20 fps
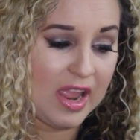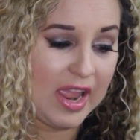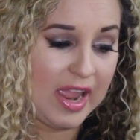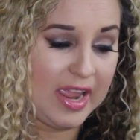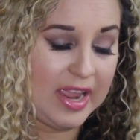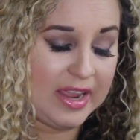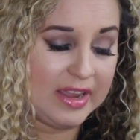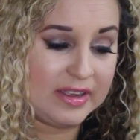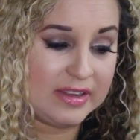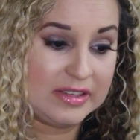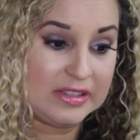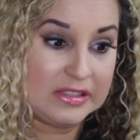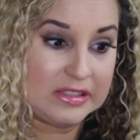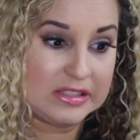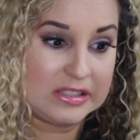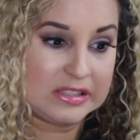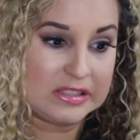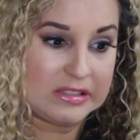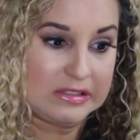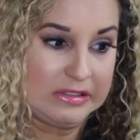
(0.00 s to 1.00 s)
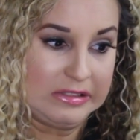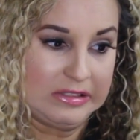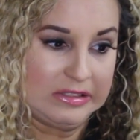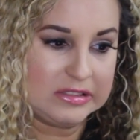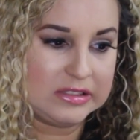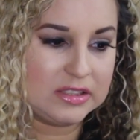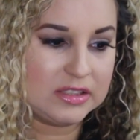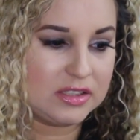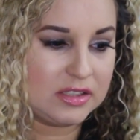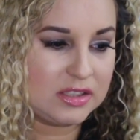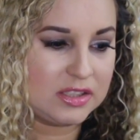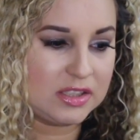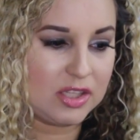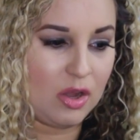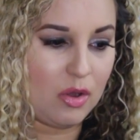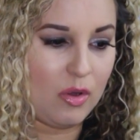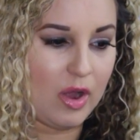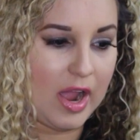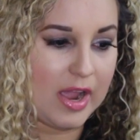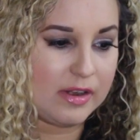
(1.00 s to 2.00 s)
and
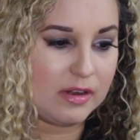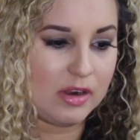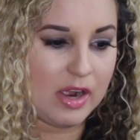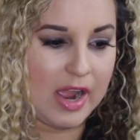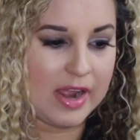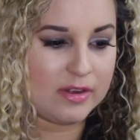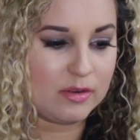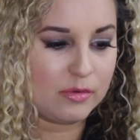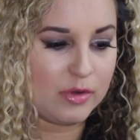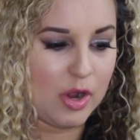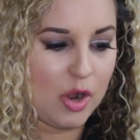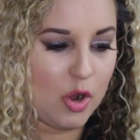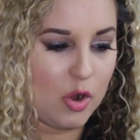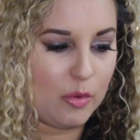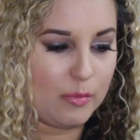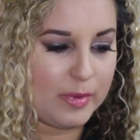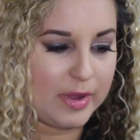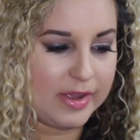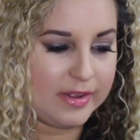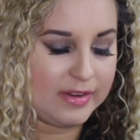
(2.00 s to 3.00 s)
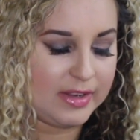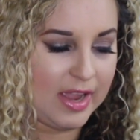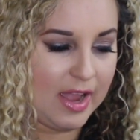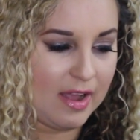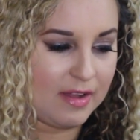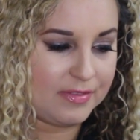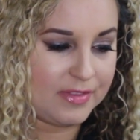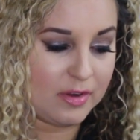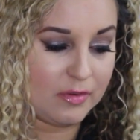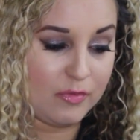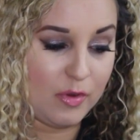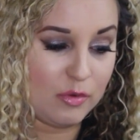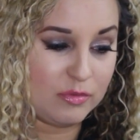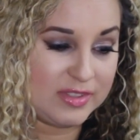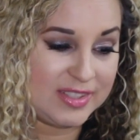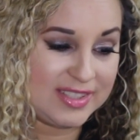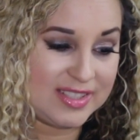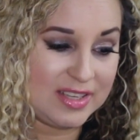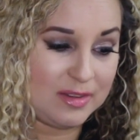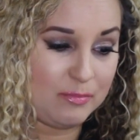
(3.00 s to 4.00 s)
so I don't know, but yeah, their
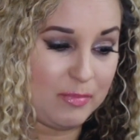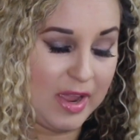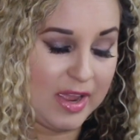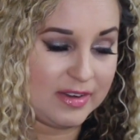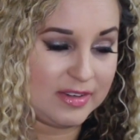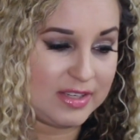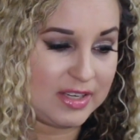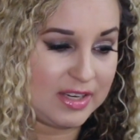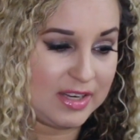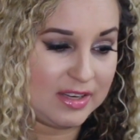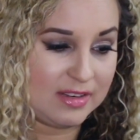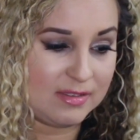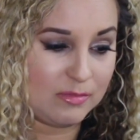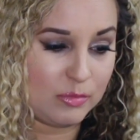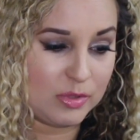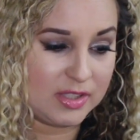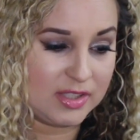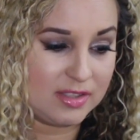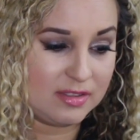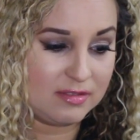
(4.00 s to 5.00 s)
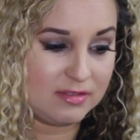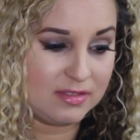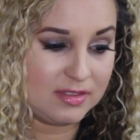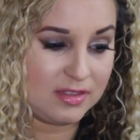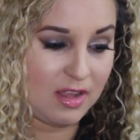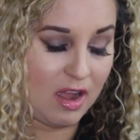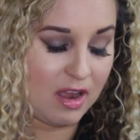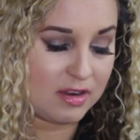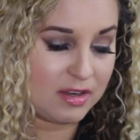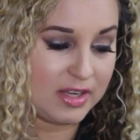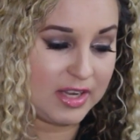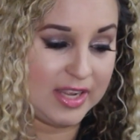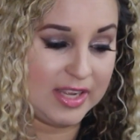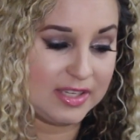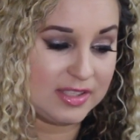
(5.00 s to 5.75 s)
phones did bend, and it sucked,